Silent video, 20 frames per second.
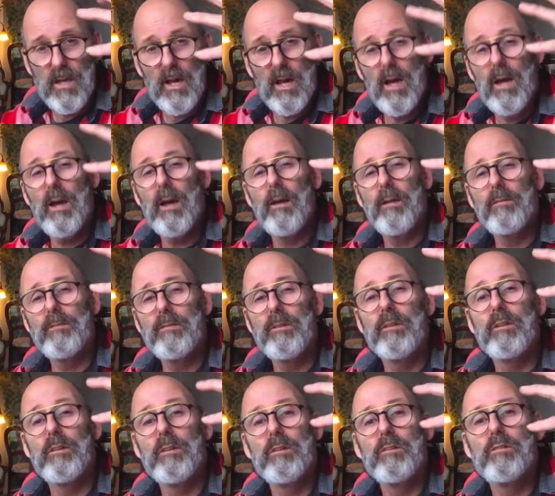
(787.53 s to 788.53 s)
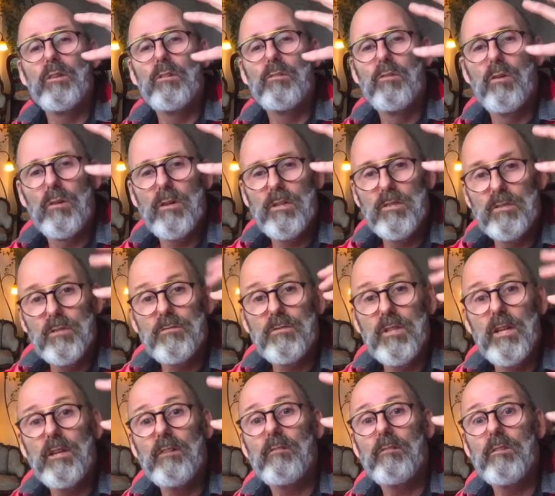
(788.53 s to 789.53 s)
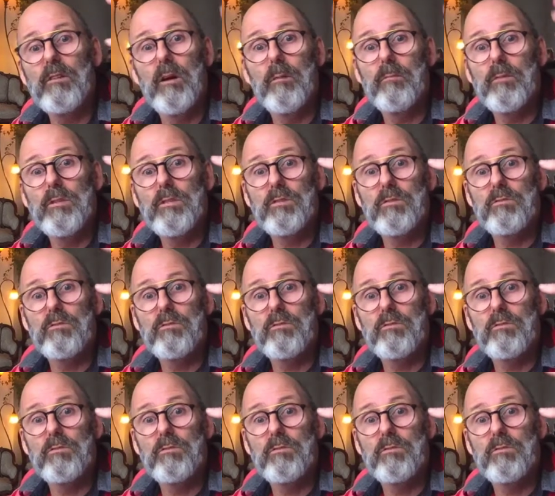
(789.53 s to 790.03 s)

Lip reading: and the knowledge of sacred numbers,